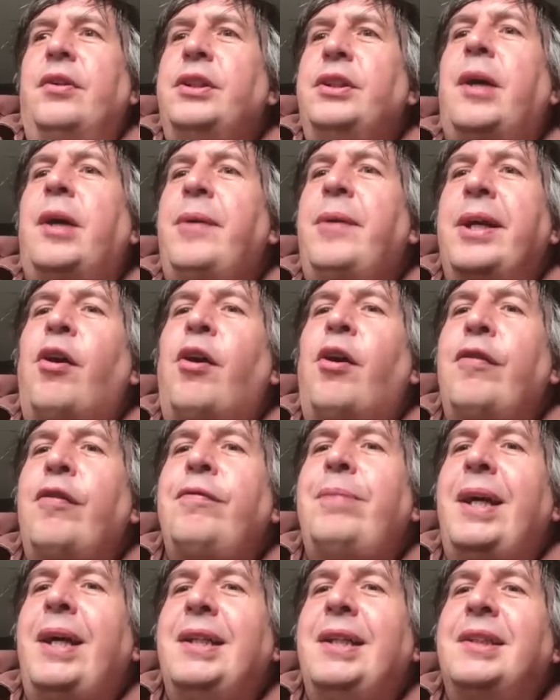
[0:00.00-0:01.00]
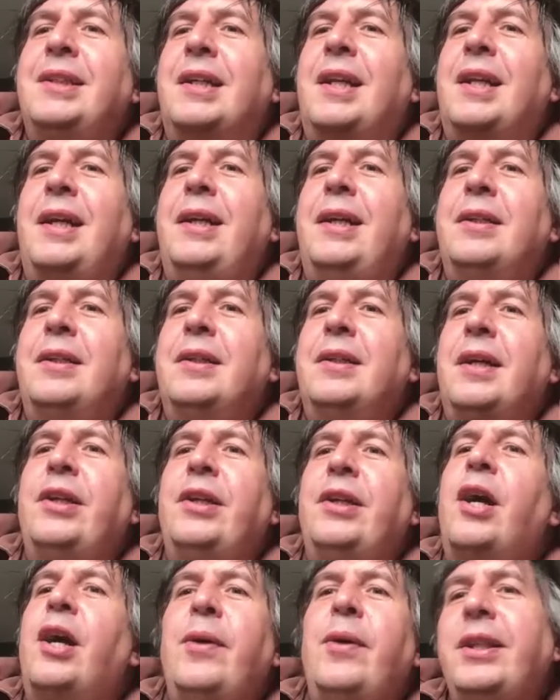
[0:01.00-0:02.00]
showing off, basically,
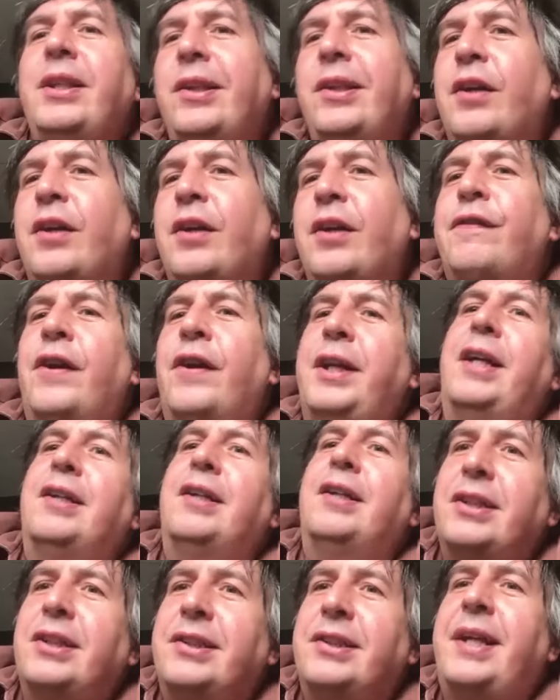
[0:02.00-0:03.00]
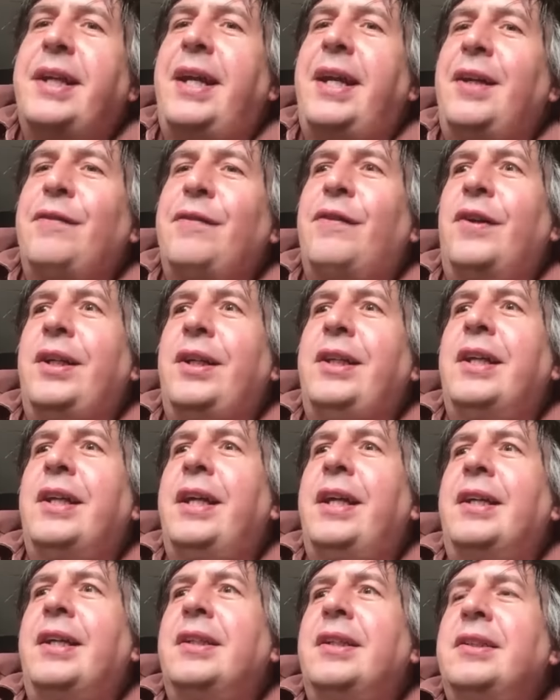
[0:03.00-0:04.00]
and knowing that you're funny and just saying funny
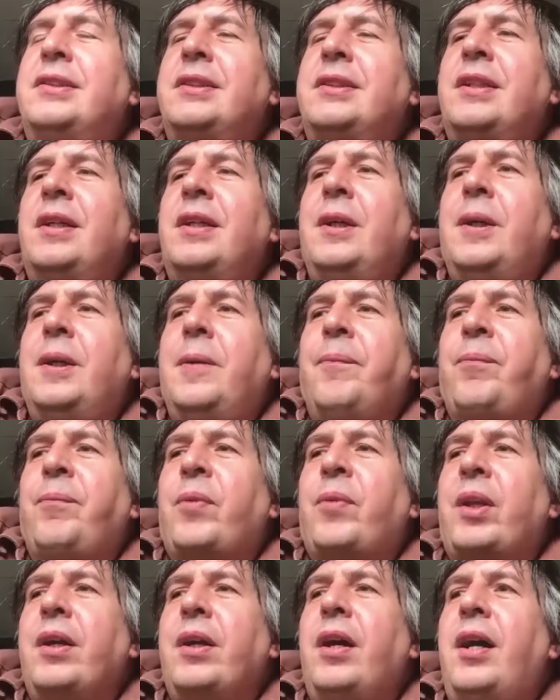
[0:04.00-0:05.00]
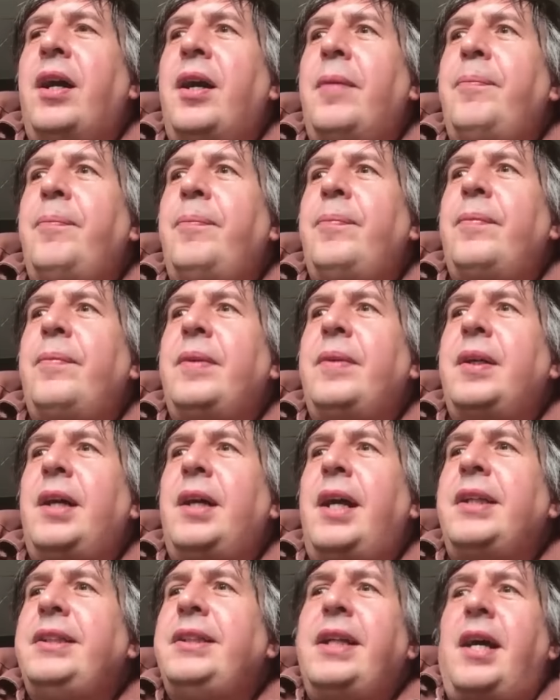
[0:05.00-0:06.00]
things. And
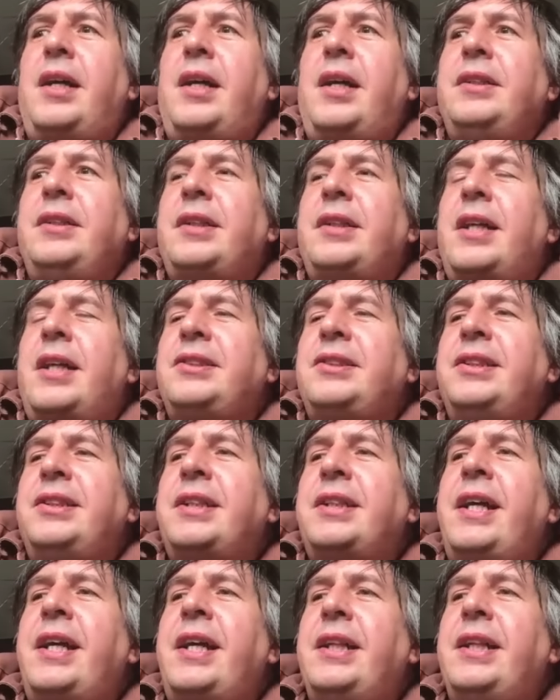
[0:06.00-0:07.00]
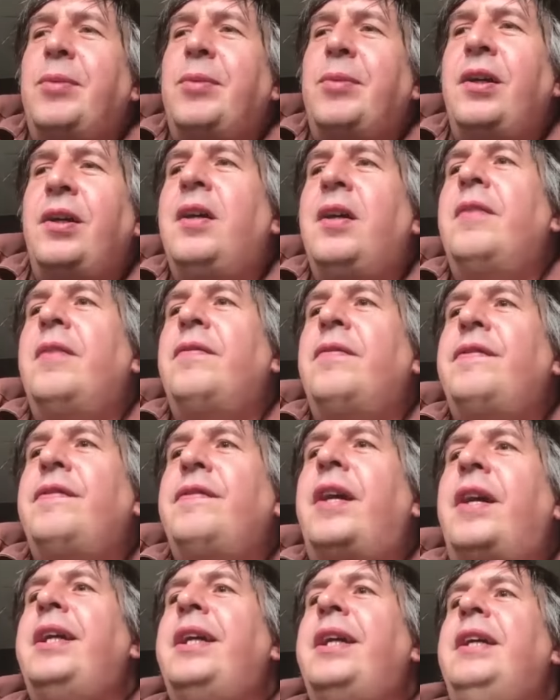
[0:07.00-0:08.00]
as you say, they were
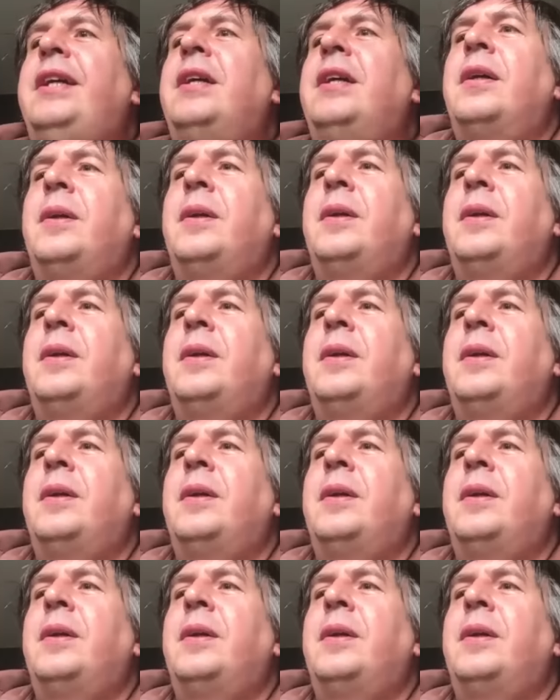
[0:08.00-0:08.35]
very